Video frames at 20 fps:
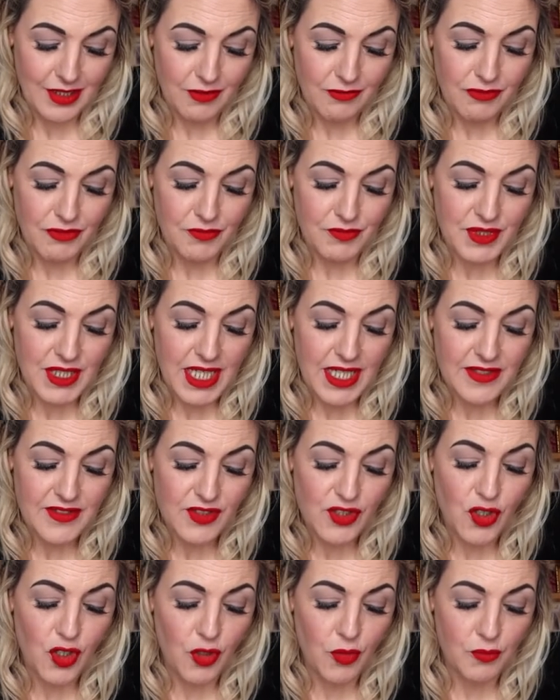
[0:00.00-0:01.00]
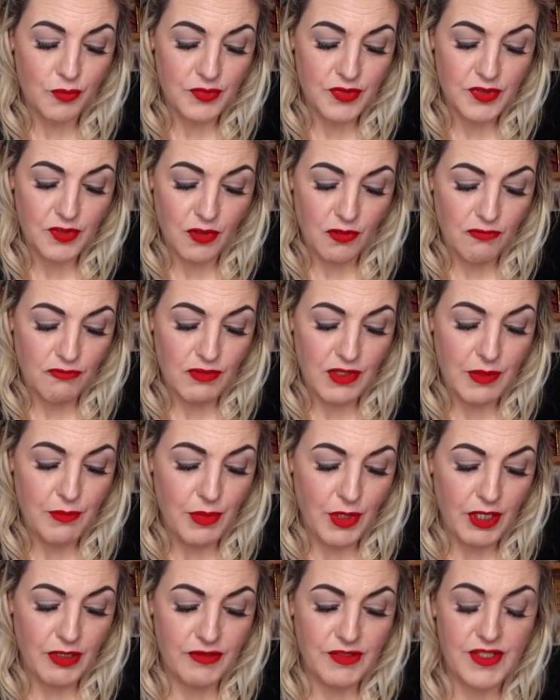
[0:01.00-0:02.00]
from death comes a
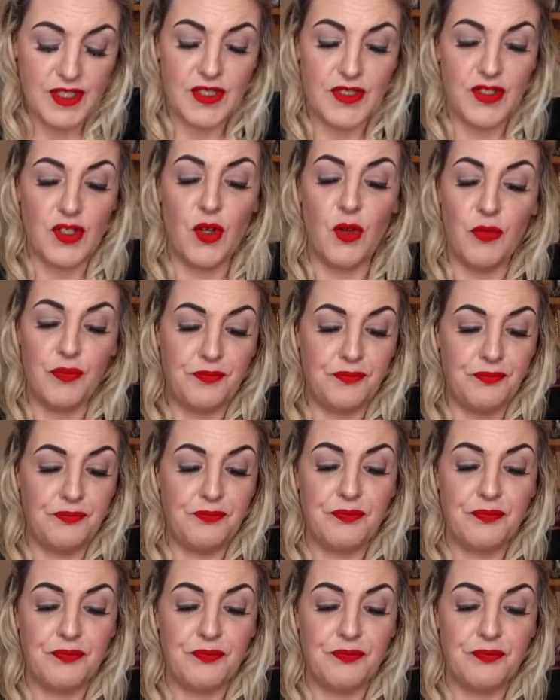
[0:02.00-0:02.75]
rebirth. So